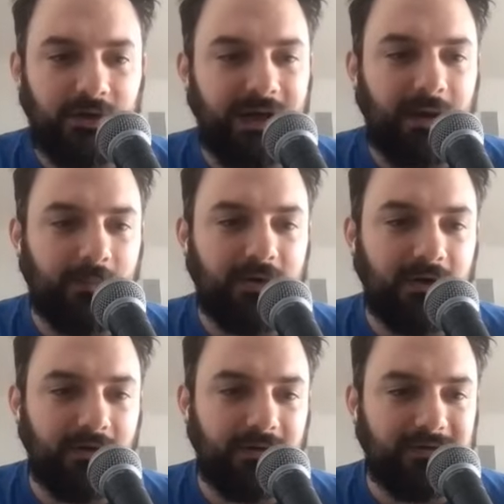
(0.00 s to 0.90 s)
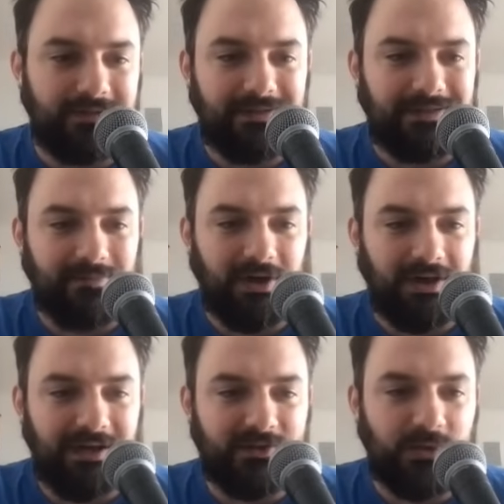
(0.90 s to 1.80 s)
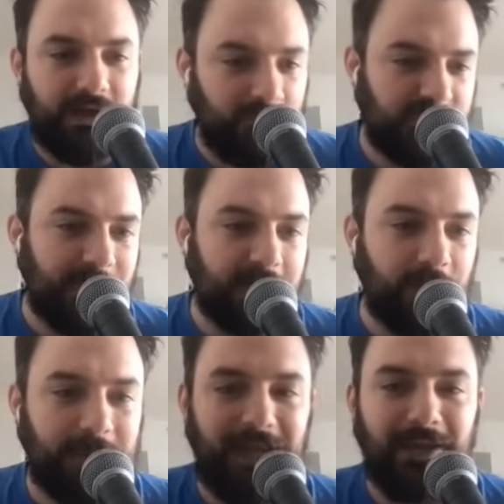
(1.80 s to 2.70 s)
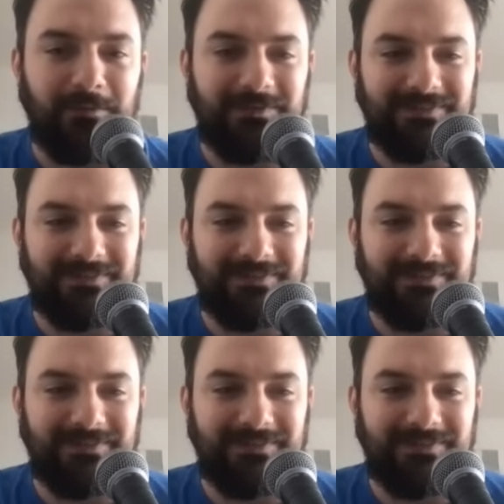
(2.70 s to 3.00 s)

DiCaprio. But I do it out of respect for the game.